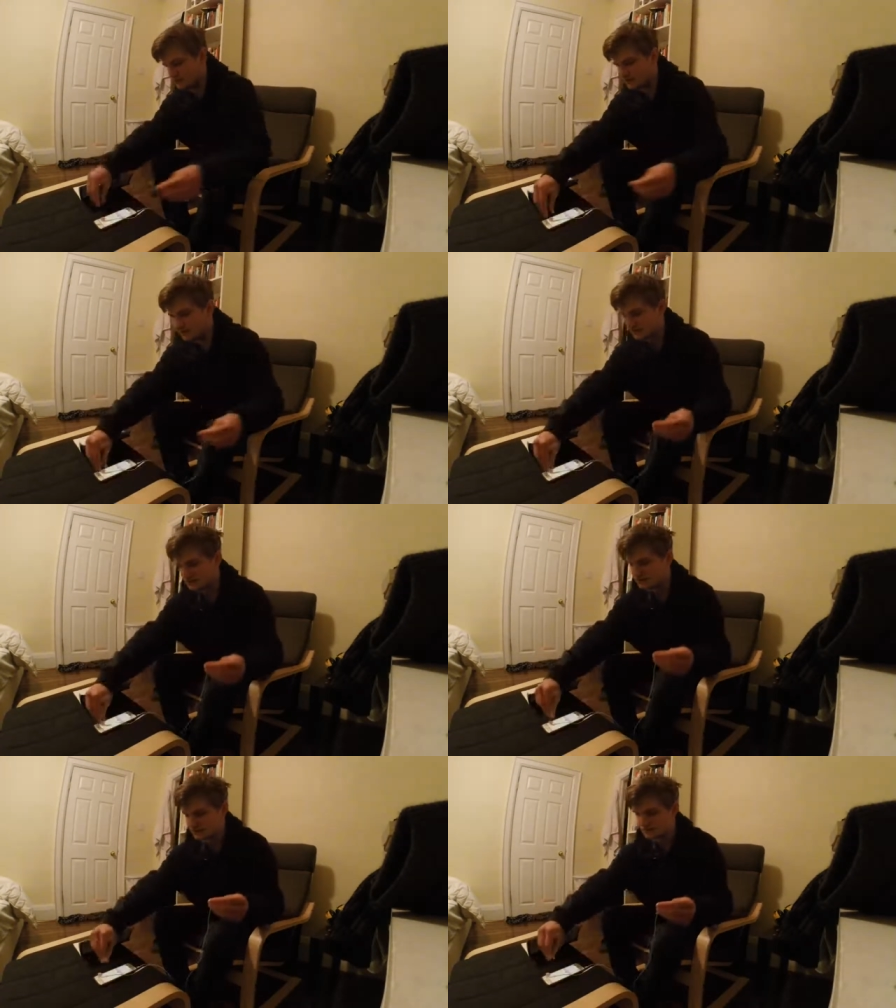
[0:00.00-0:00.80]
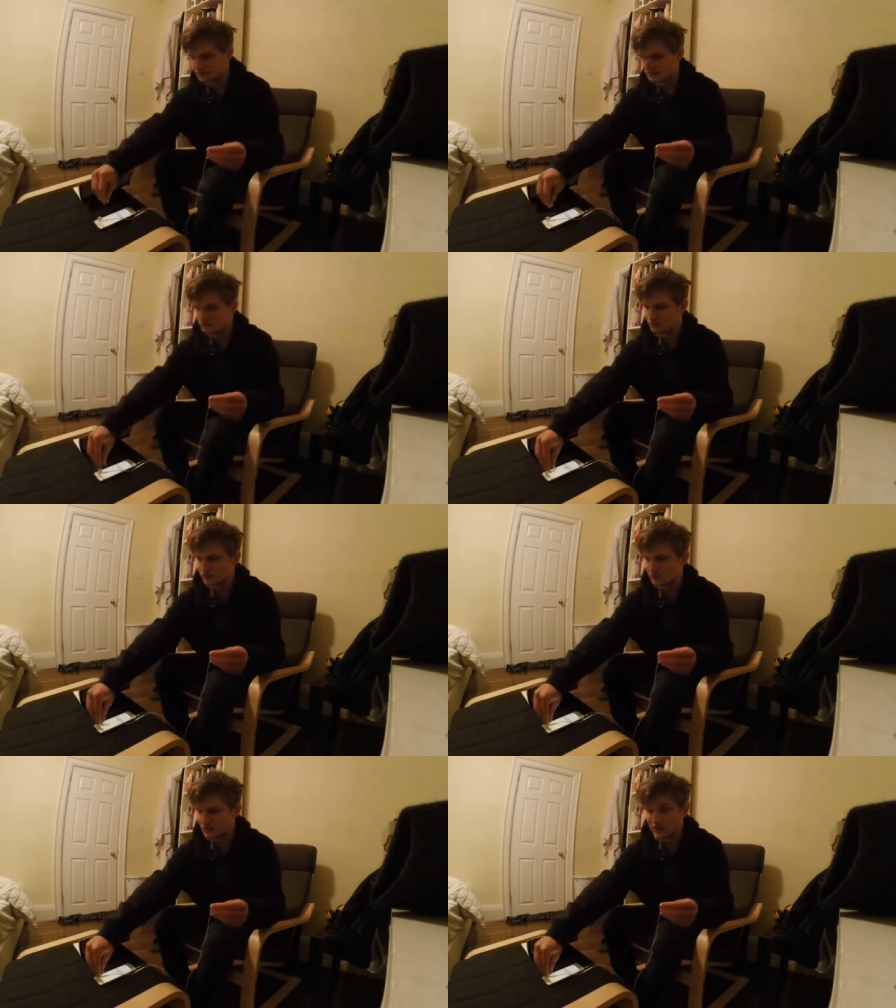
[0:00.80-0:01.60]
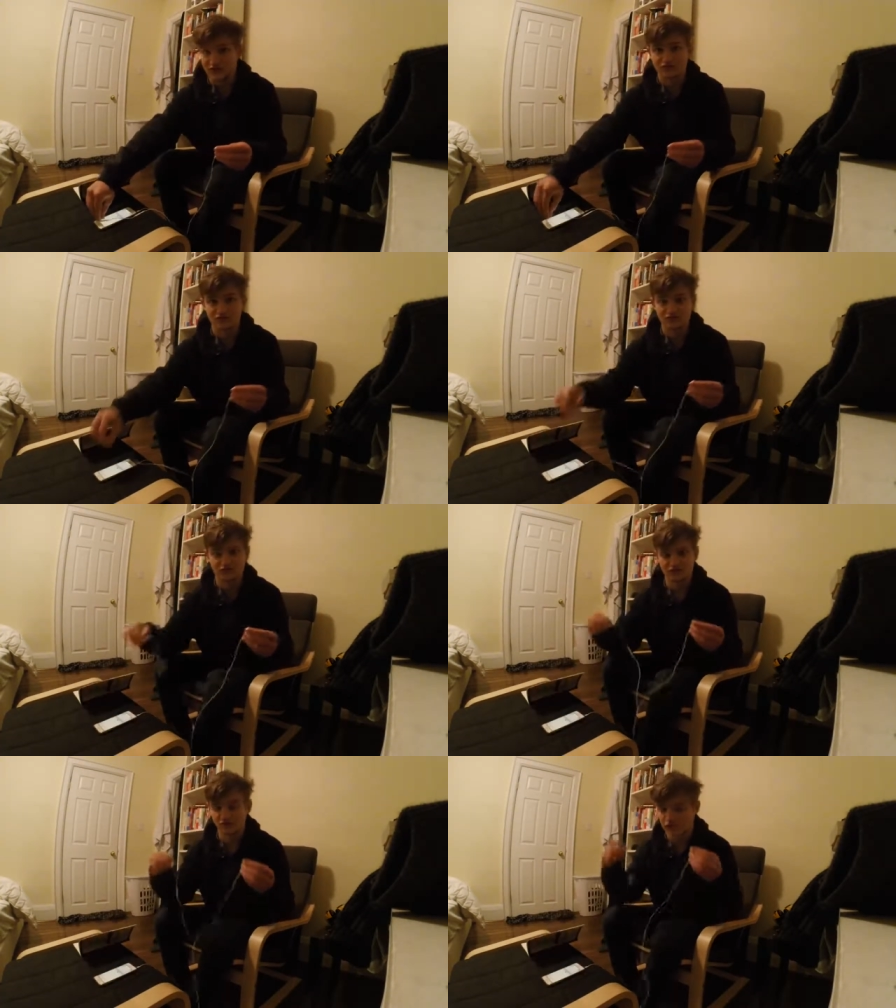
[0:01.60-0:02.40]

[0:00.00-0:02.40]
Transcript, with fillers: is put my headphones on